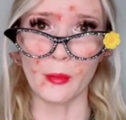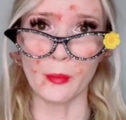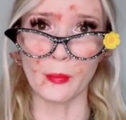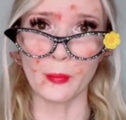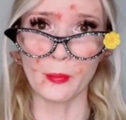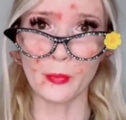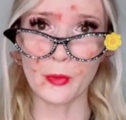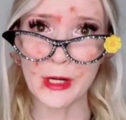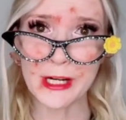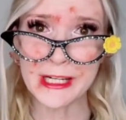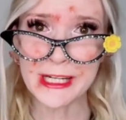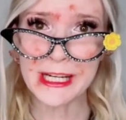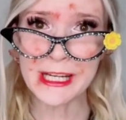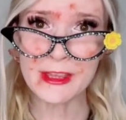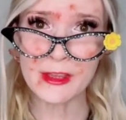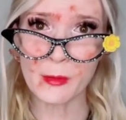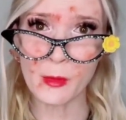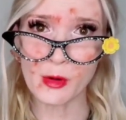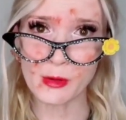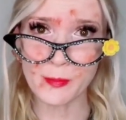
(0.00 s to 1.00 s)
Brittany,
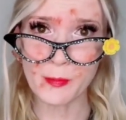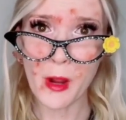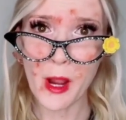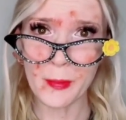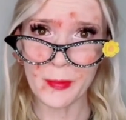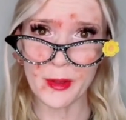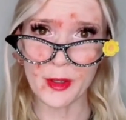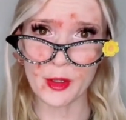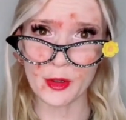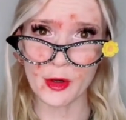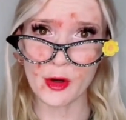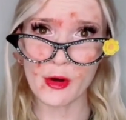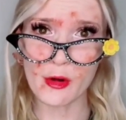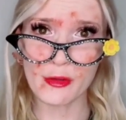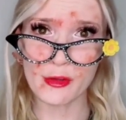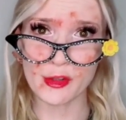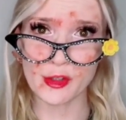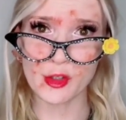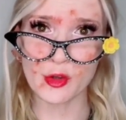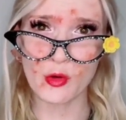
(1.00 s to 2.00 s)
the most popular girl in
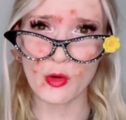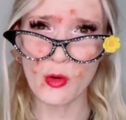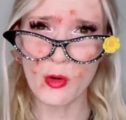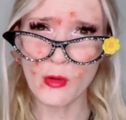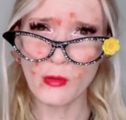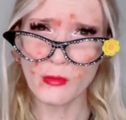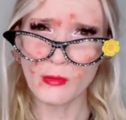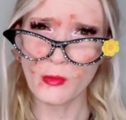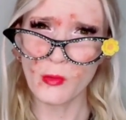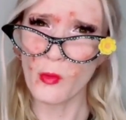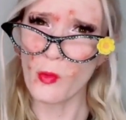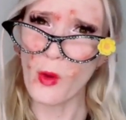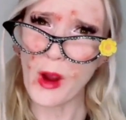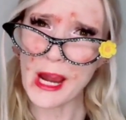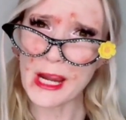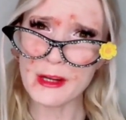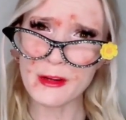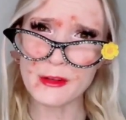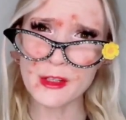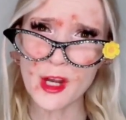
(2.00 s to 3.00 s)
the school? Why
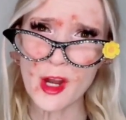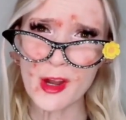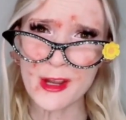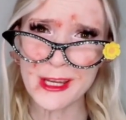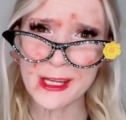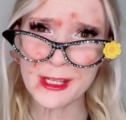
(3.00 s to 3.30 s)
are you talking